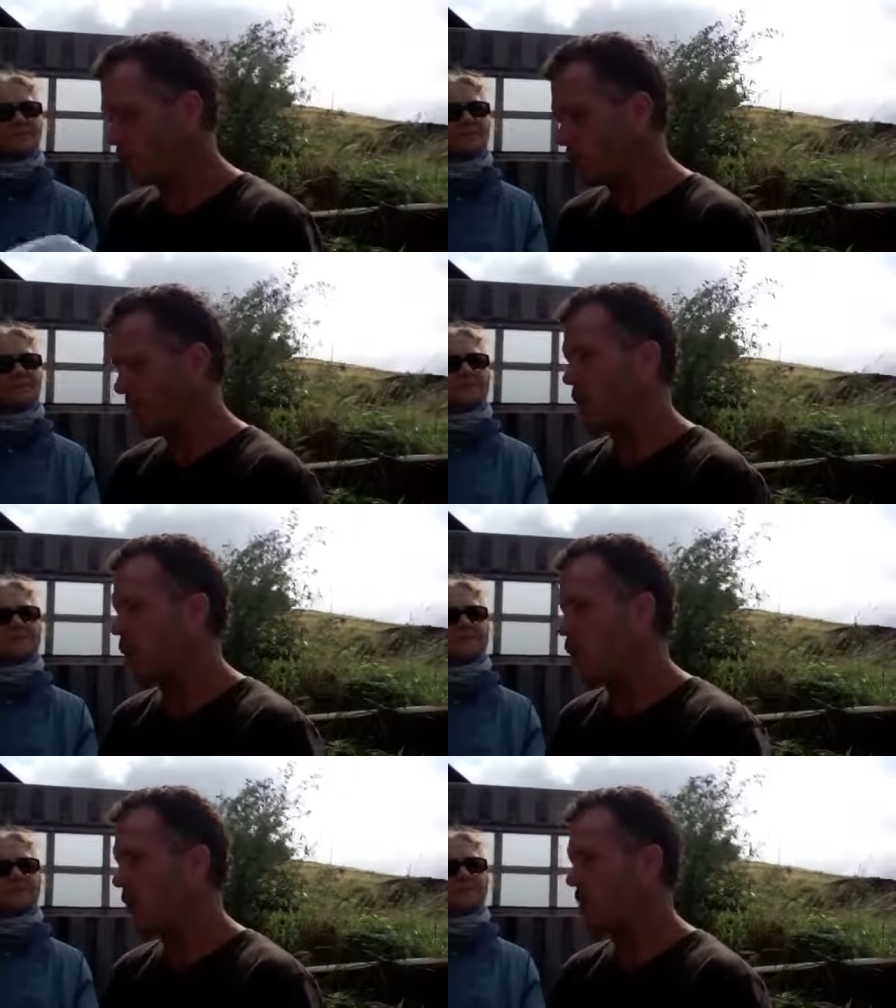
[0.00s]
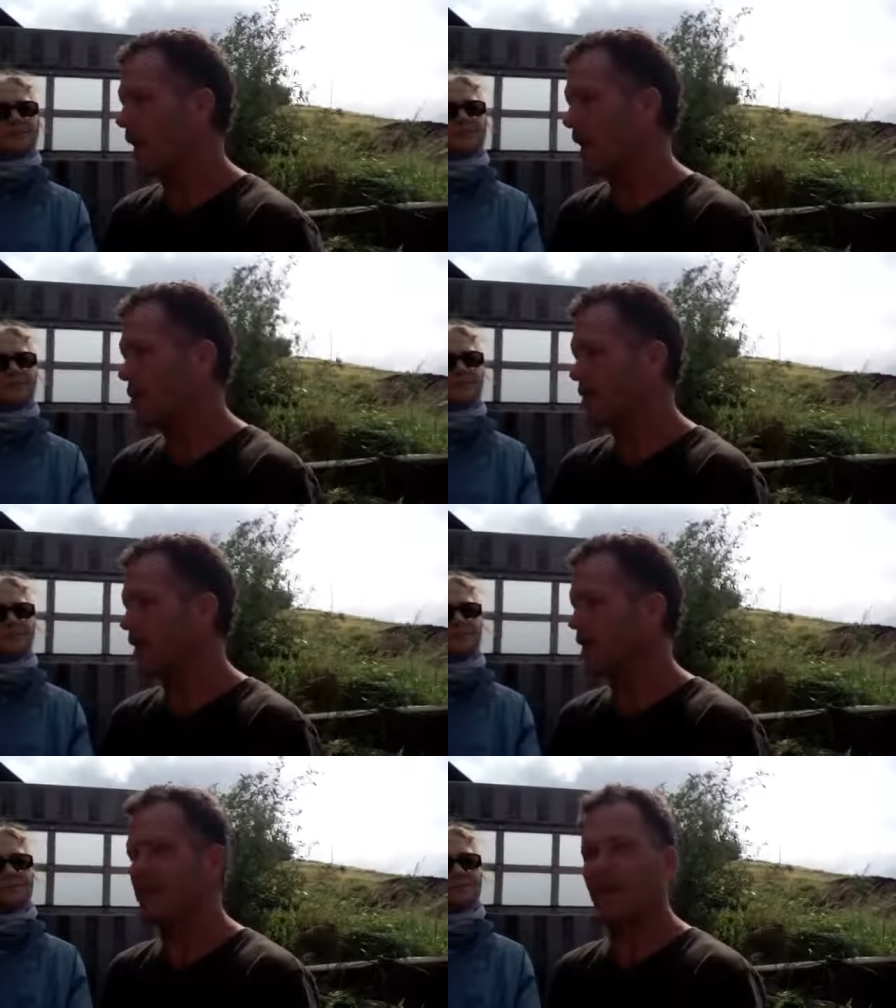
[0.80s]
you put all the right
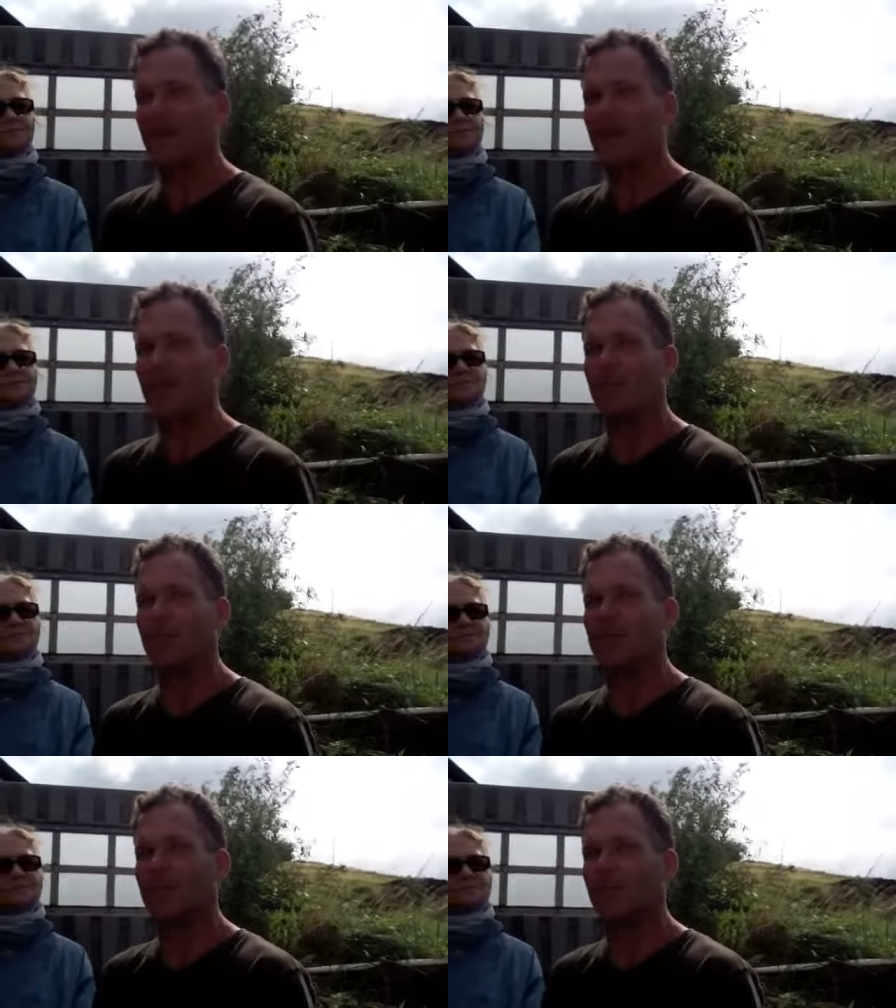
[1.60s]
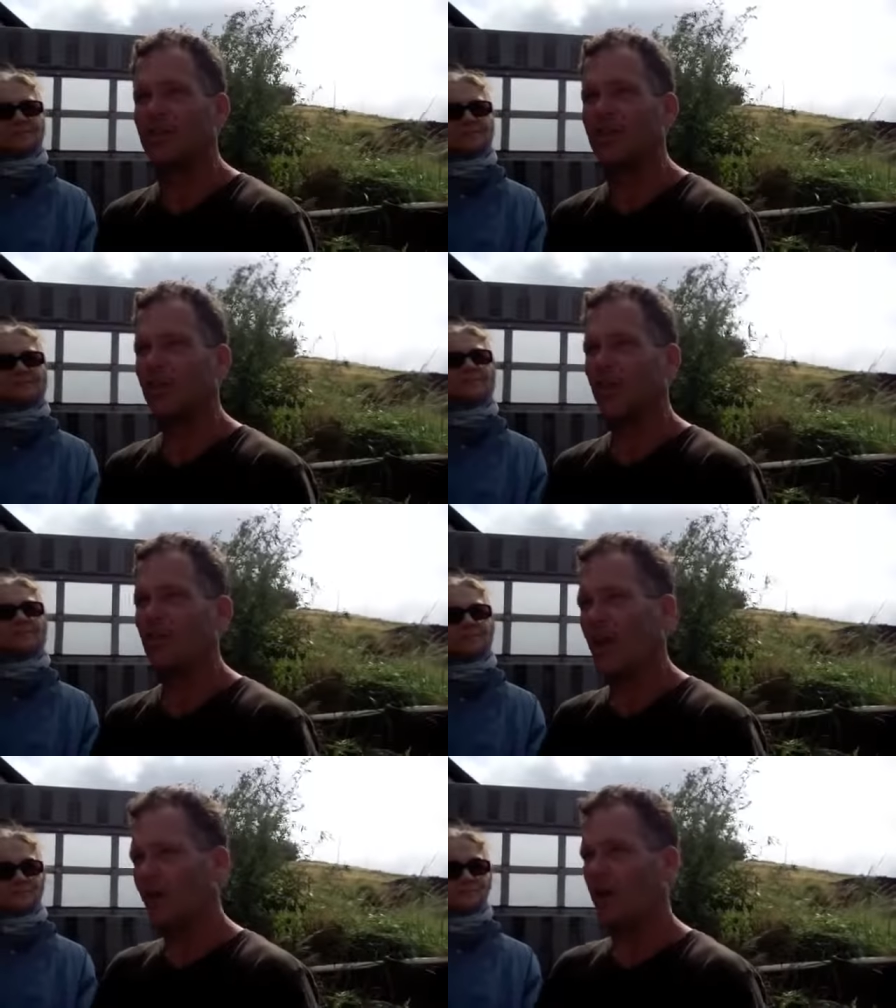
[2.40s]
ingredients in and compost it in,
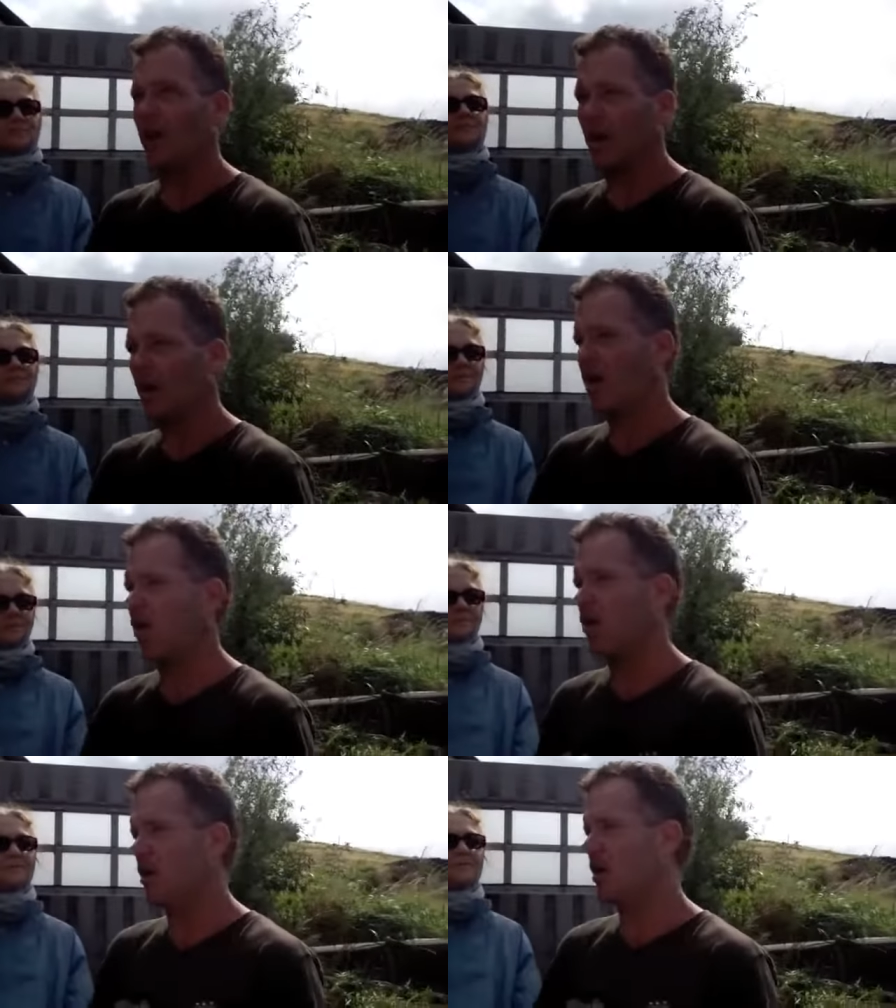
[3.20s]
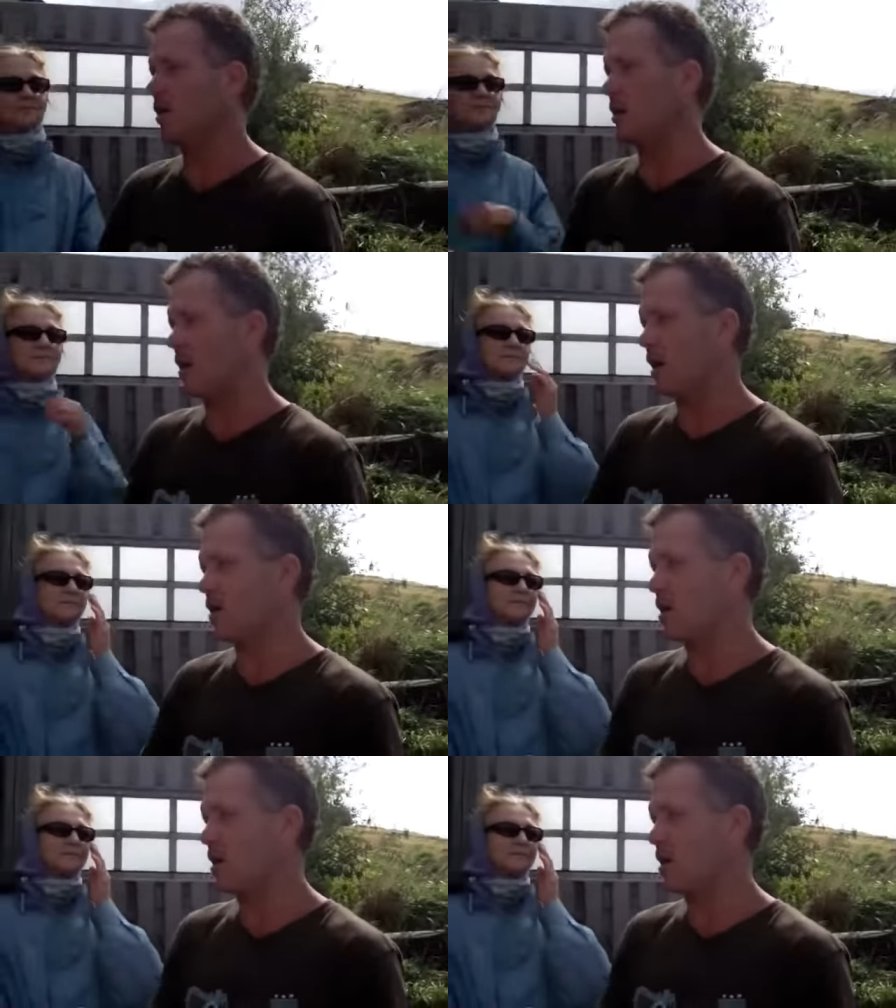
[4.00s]
and you have a... a Uh,